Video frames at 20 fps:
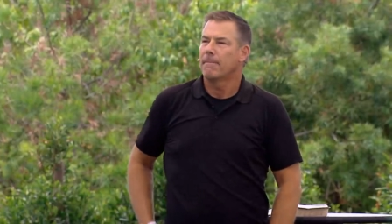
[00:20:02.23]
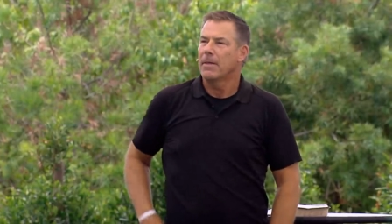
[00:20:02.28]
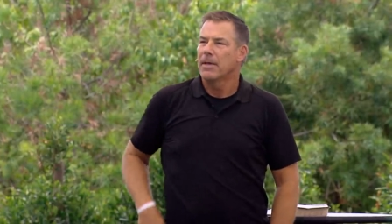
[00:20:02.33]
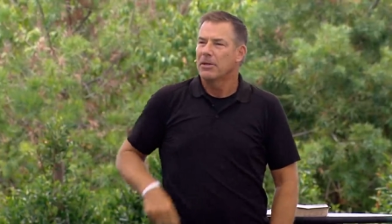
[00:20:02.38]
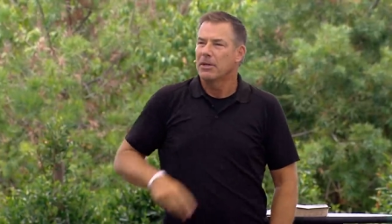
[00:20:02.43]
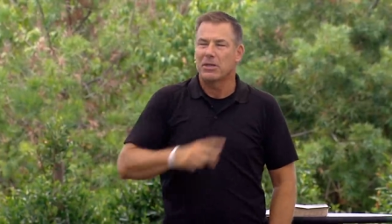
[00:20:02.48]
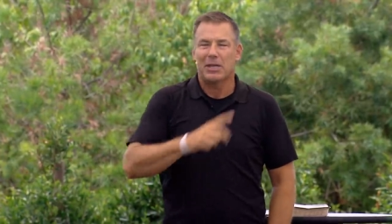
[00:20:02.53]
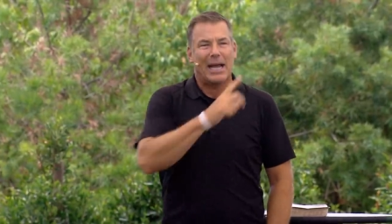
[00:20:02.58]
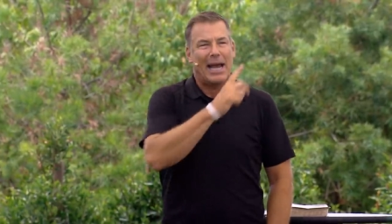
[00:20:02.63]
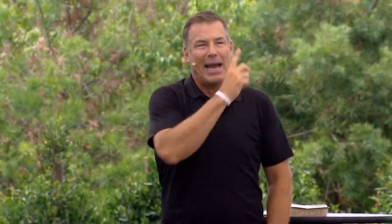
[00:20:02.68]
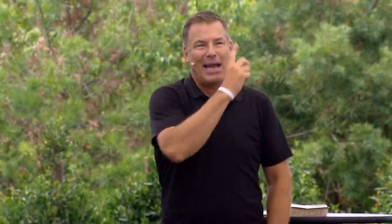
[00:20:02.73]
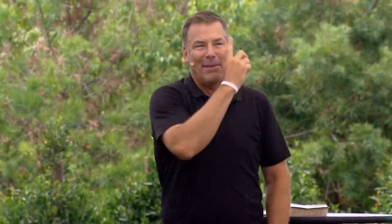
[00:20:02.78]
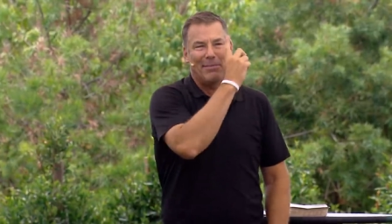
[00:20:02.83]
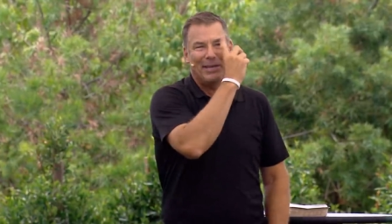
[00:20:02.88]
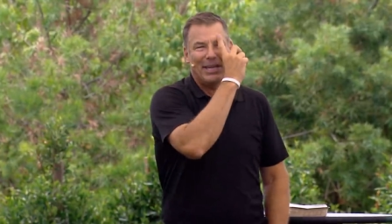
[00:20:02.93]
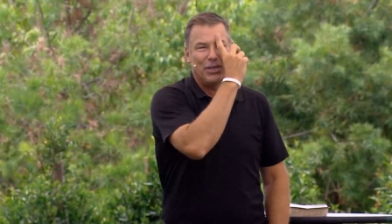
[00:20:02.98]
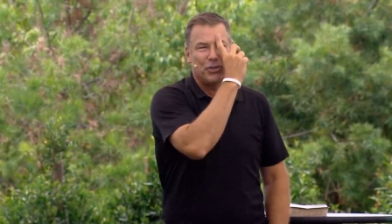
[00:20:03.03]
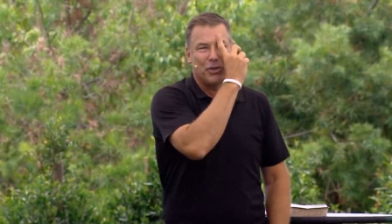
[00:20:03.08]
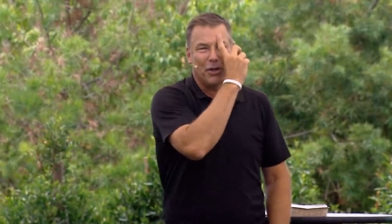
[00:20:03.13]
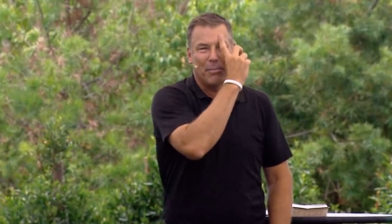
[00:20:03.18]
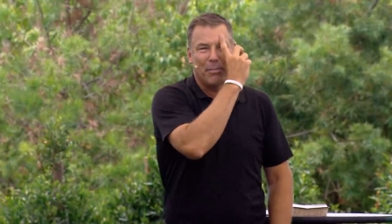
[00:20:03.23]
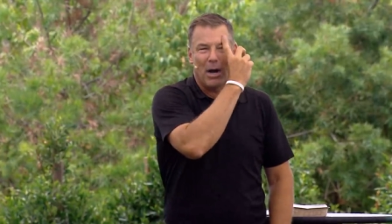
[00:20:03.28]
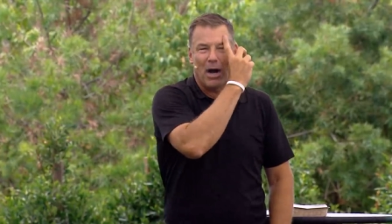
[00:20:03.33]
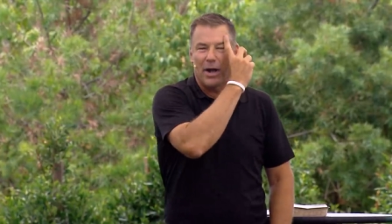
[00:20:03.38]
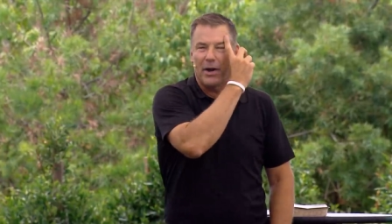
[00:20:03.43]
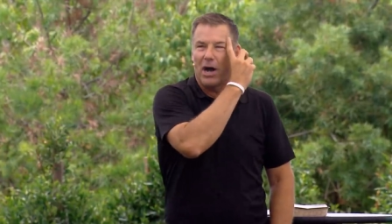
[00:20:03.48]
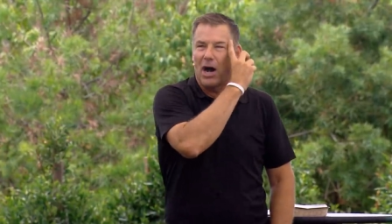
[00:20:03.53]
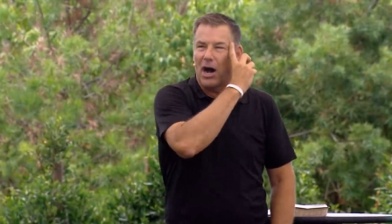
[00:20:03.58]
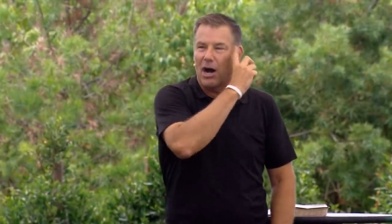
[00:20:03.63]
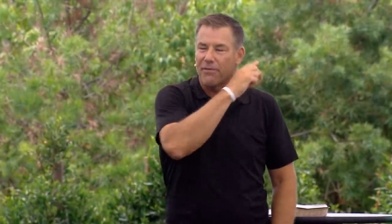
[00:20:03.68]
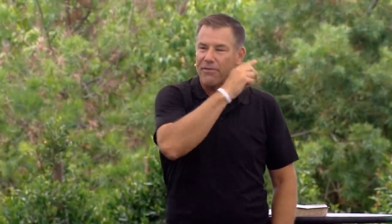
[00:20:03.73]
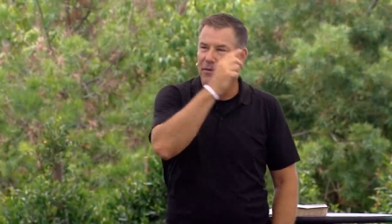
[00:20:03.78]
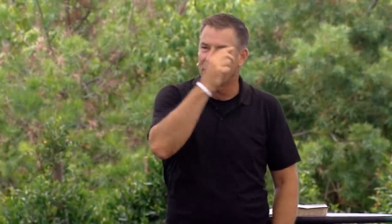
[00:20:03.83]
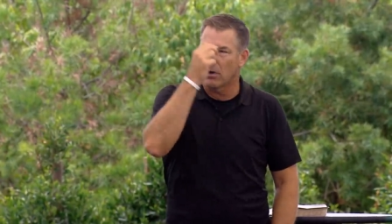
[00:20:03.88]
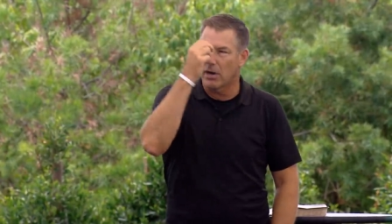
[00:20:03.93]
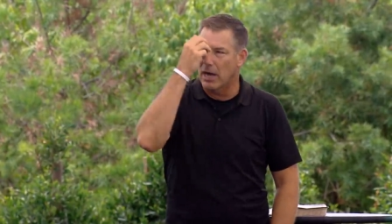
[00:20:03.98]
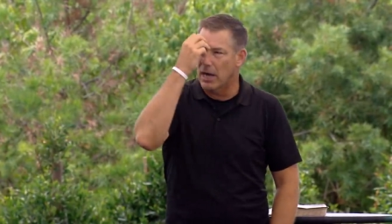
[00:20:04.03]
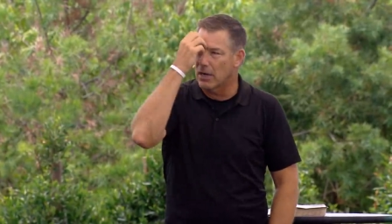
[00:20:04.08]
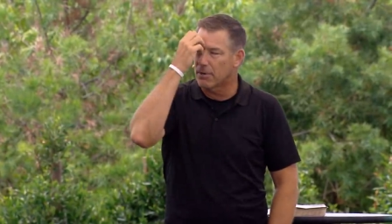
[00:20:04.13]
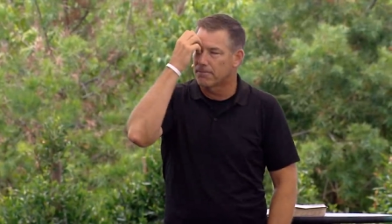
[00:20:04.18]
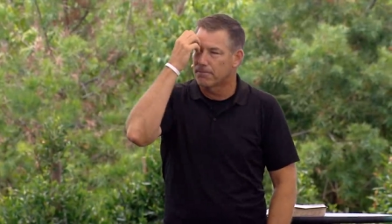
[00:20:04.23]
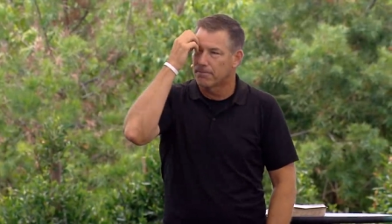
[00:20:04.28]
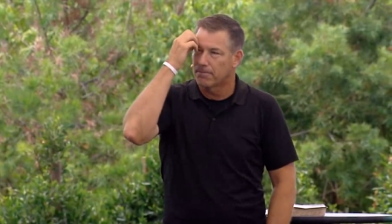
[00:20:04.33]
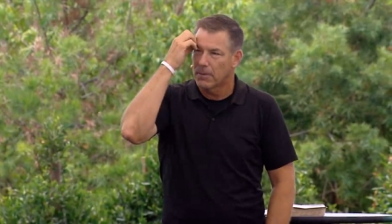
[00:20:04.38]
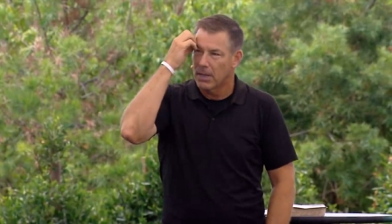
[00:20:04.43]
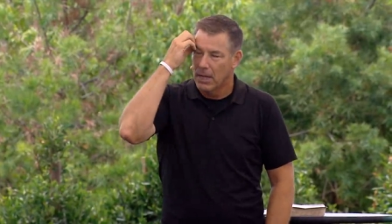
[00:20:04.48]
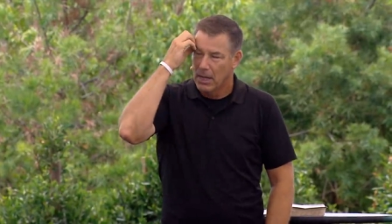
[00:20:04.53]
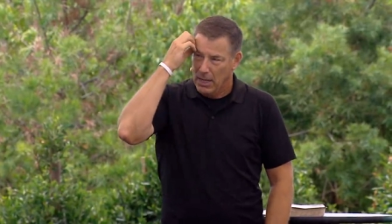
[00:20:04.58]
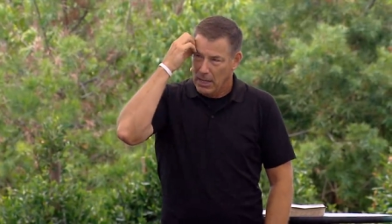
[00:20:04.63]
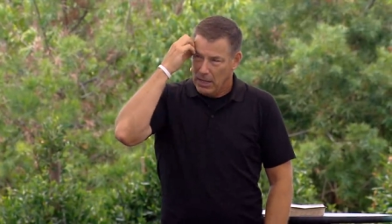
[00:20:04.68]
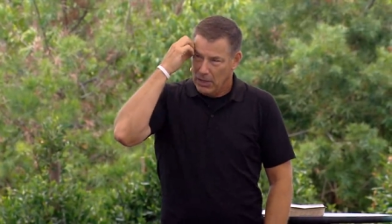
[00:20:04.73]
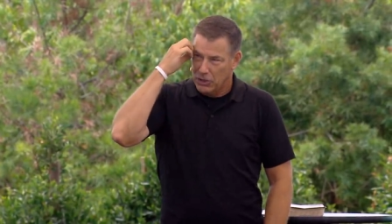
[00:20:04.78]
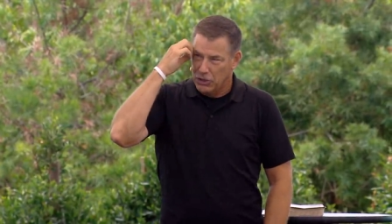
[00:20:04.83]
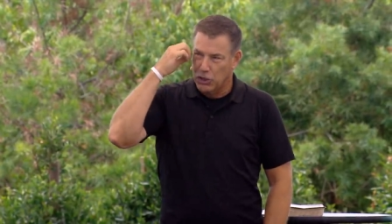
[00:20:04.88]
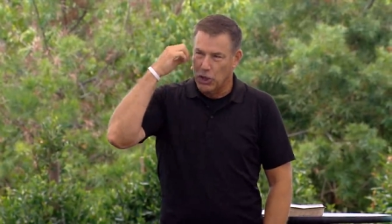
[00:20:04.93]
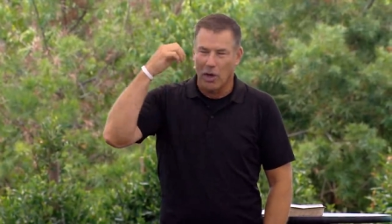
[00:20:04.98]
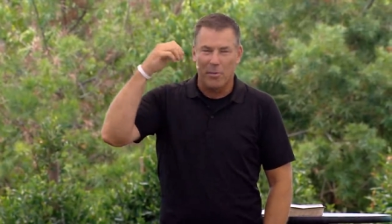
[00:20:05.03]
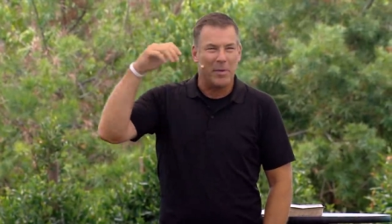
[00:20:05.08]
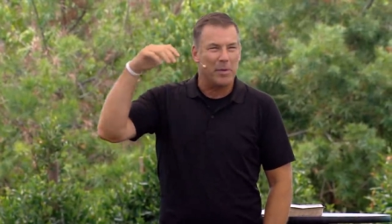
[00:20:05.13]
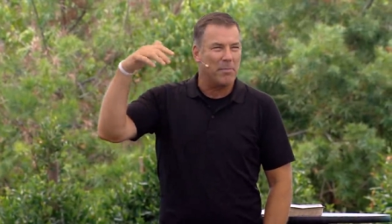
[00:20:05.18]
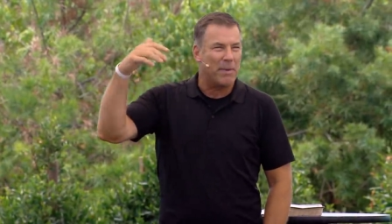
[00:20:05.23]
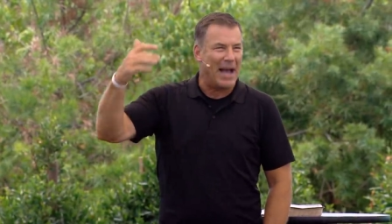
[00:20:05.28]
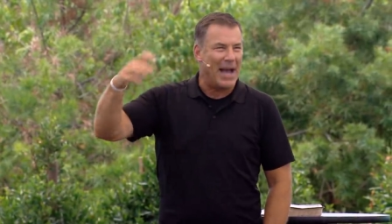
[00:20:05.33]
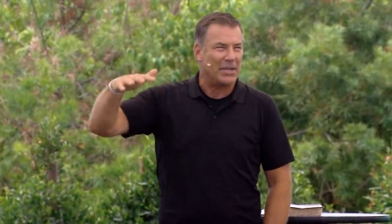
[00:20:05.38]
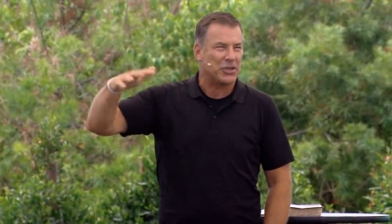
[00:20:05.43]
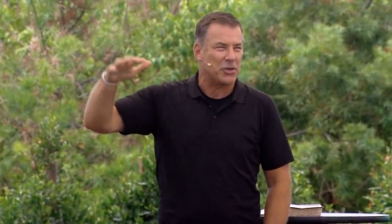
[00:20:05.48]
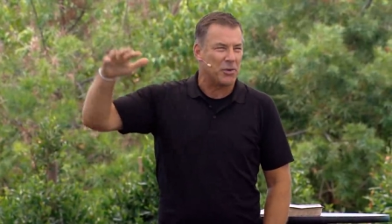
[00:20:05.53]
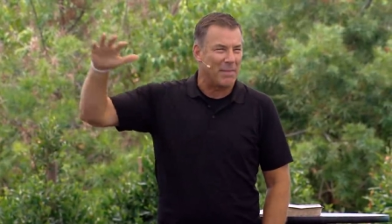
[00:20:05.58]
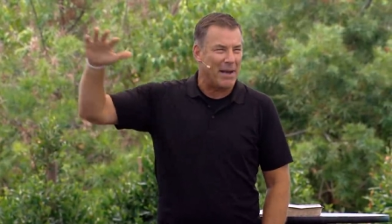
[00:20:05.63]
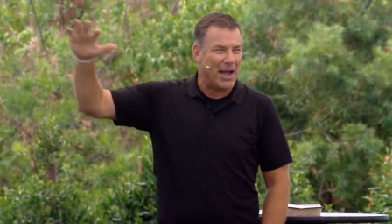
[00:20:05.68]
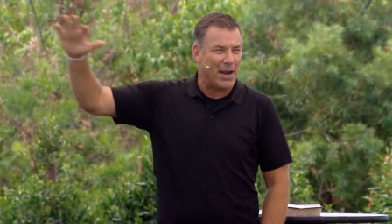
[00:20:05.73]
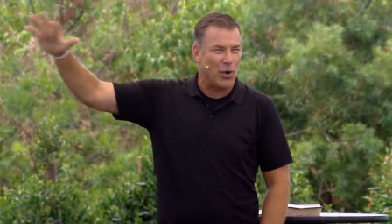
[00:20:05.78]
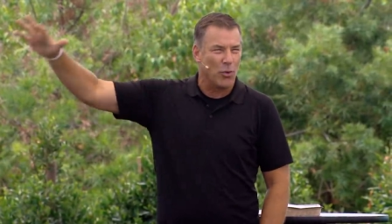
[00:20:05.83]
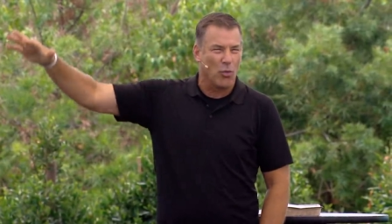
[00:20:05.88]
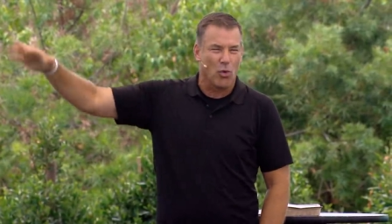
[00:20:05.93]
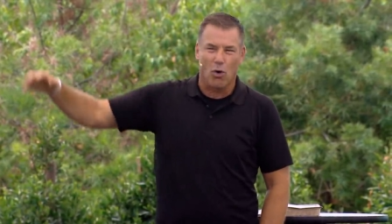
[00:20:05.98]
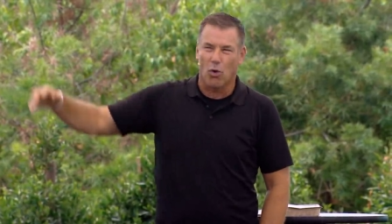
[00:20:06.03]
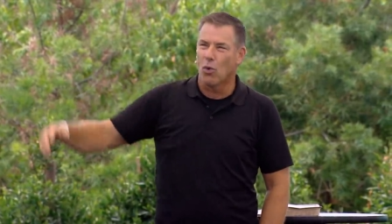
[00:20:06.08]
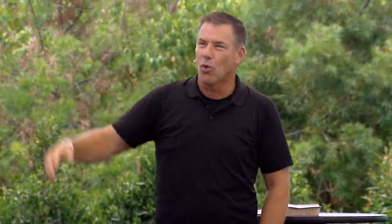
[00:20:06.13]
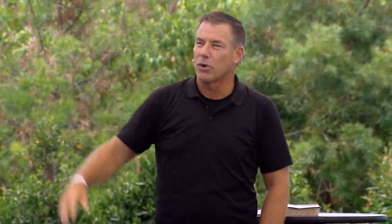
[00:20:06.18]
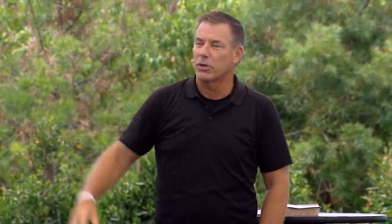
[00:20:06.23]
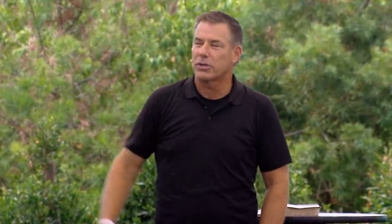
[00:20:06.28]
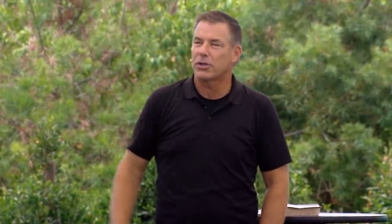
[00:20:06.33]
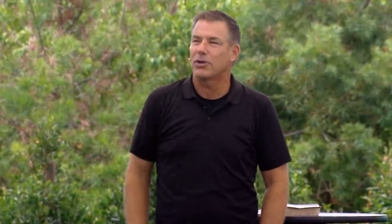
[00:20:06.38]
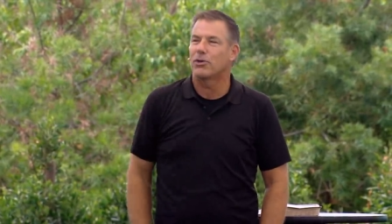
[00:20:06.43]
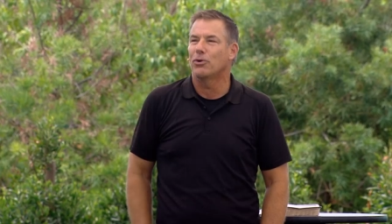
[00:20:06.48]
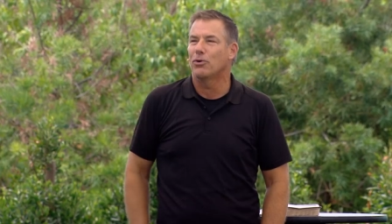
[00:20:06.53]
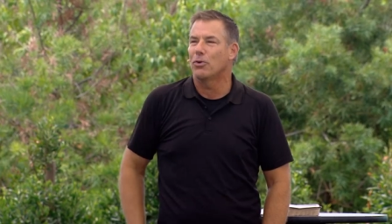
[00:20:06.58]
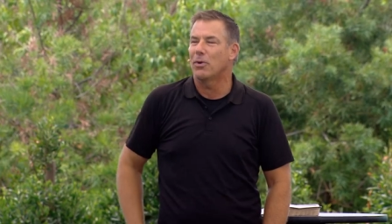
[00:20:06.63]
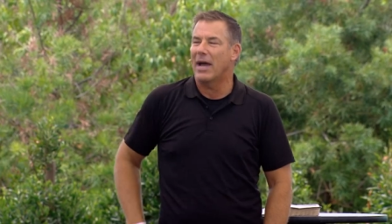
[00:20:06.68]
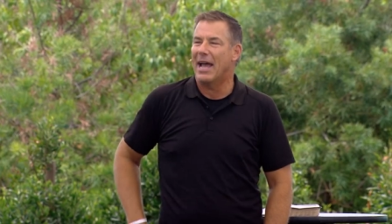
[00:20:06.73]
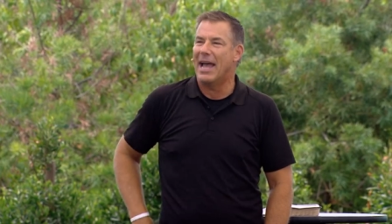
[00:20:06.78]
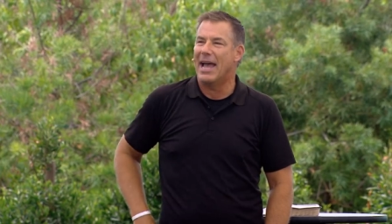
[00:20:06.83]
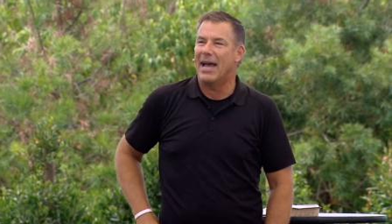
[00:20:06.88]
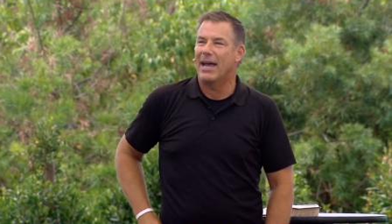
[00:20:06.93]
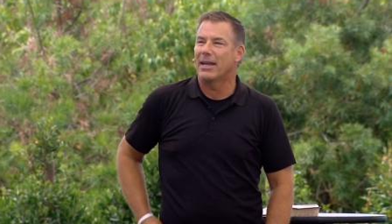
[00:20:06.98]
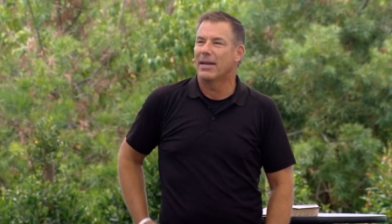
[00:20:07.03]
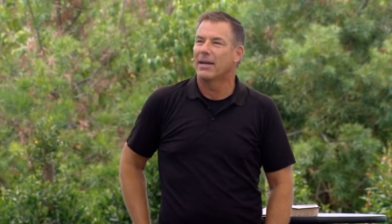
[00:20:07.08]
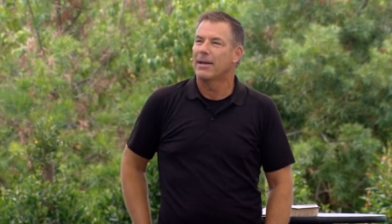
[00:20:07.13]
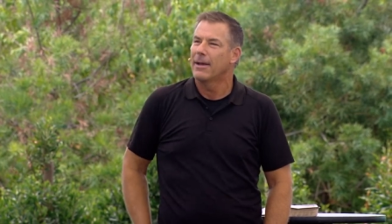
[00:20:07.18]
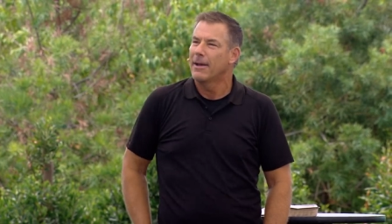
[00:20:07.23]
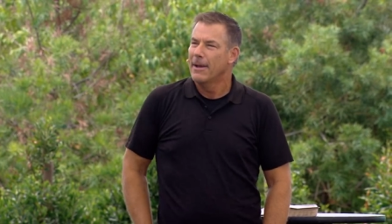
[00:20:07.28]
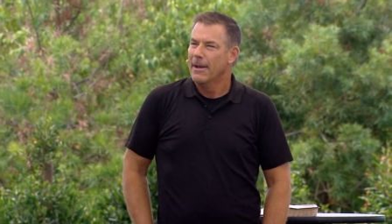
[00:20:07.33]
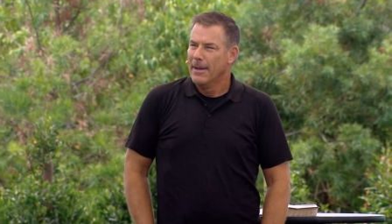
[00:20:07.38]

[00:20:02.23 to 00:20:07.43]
There's a guy named Dietrich Bonhoeffer, a German pastor back in World War II, and